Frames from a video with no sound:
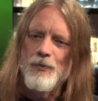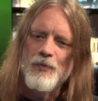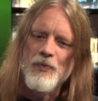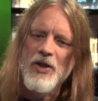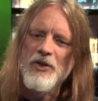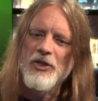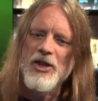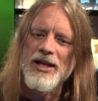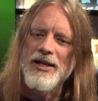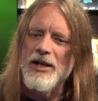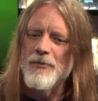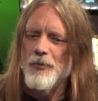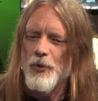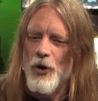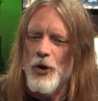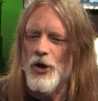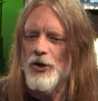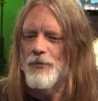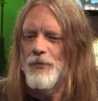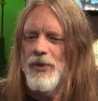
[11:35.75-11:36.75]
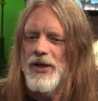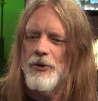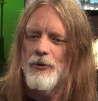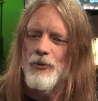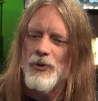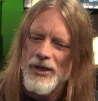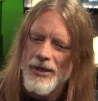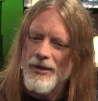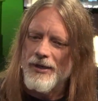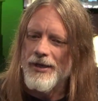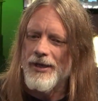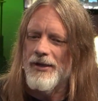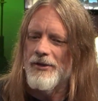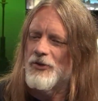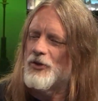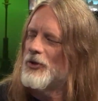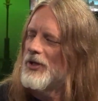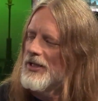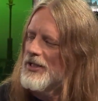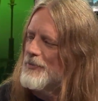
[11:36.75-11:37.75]
the thing that brought me really
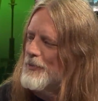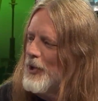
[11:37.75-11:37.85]
into this